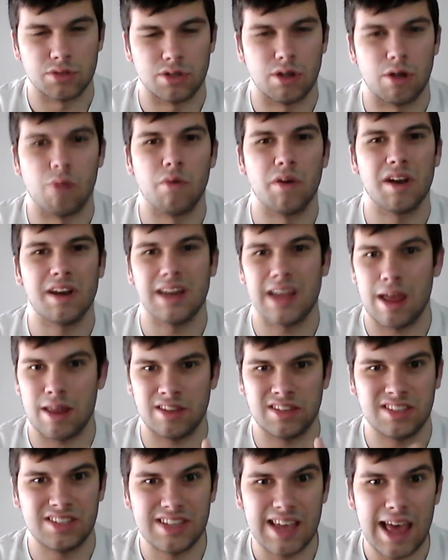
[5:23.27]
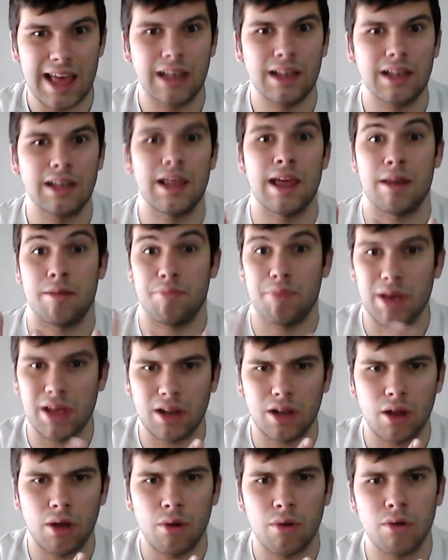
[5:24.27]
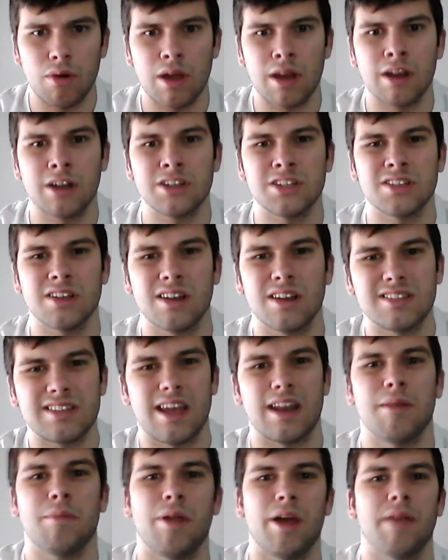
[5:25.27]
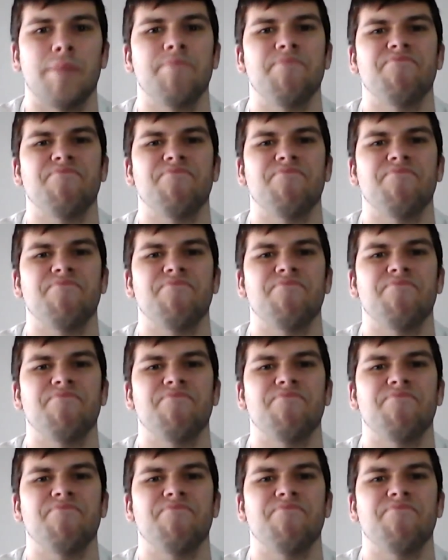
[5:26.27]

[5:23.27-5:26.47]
so I wanted to get Cell and Piccolo, and I just kind of sat and I'm like,